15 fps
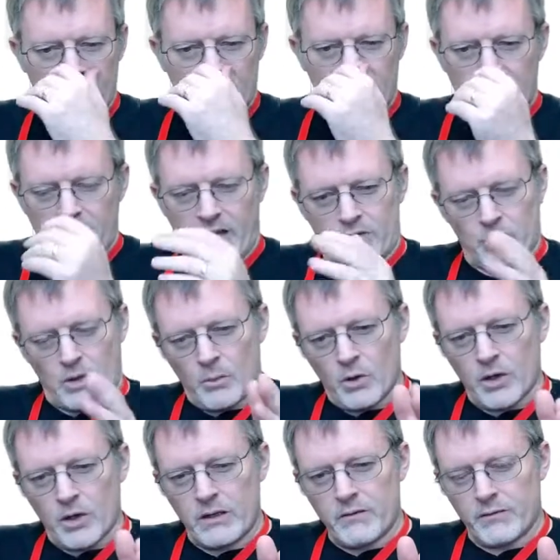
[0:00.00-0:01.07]
that's what I'm
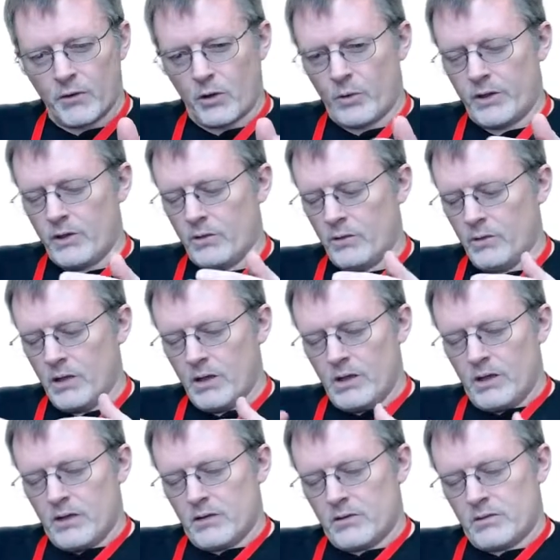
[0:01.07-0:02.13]
looking for when you
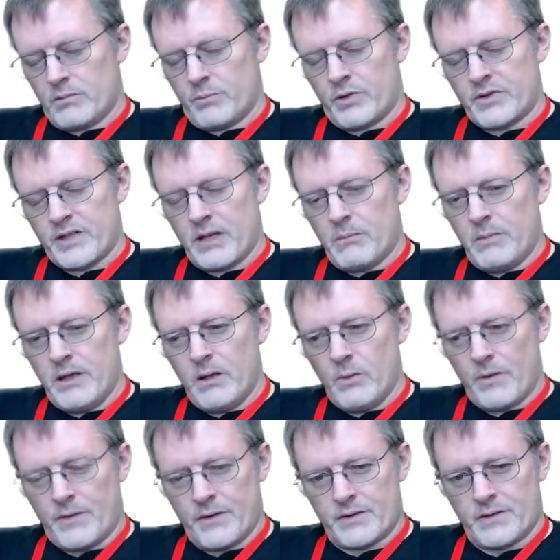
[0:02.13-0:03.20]
present me
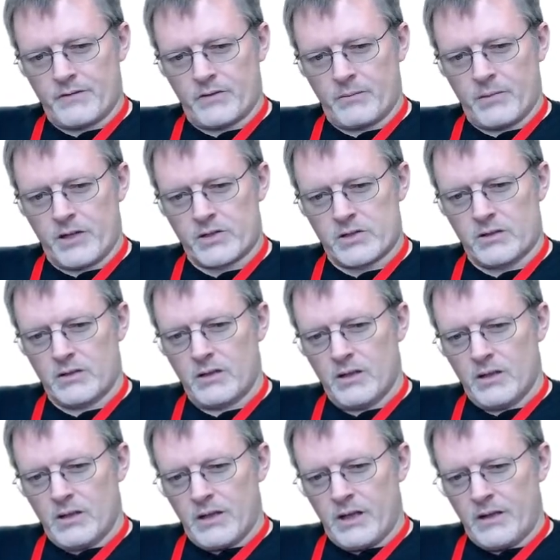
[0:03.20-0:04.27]
with this information.
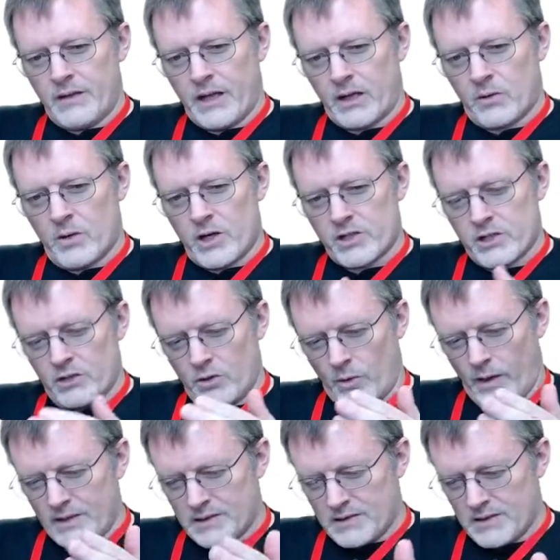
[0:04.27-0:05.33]
In that question, do I
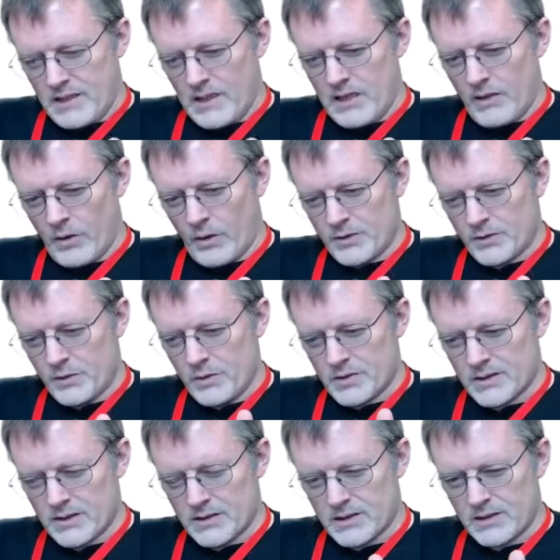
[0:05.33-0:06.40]
see those 2
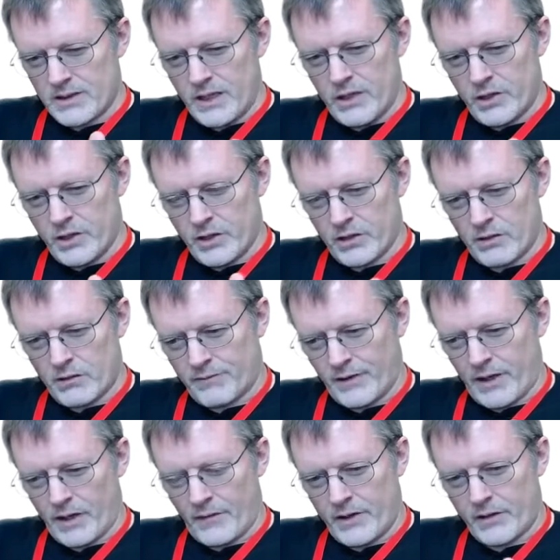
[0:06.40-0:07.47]
sets of data you're going to go find
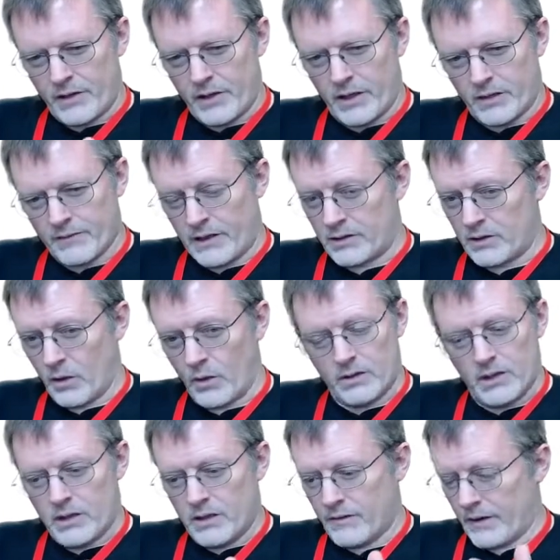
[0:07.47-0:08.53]
on the internet? If I
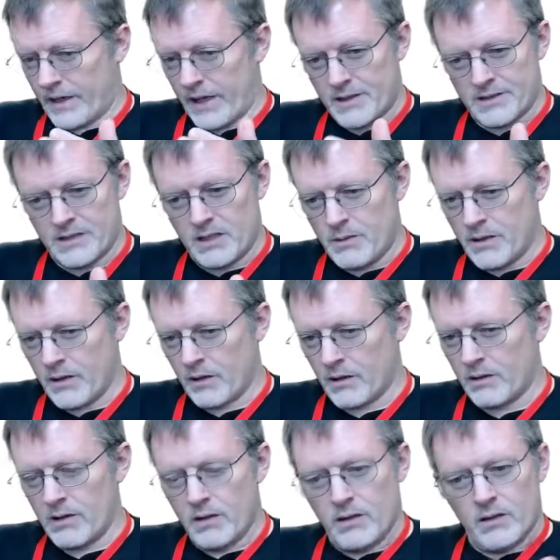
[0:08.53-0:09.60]
can't see them in there,
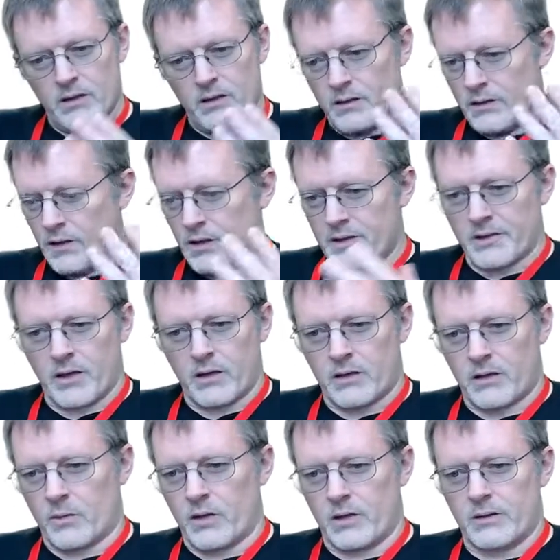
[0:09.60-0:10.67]
then it's not going to
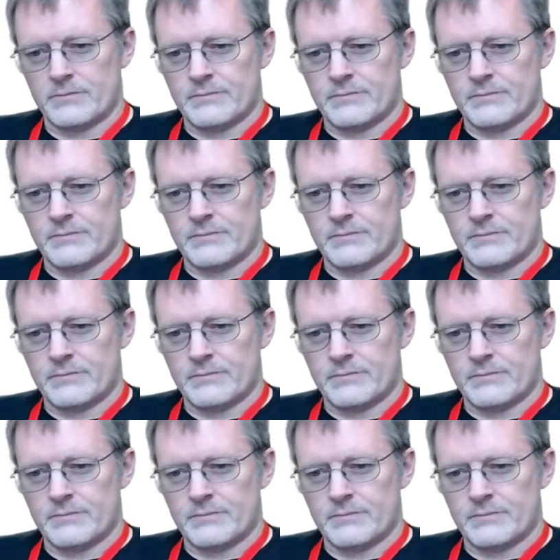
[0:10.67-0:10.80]
work.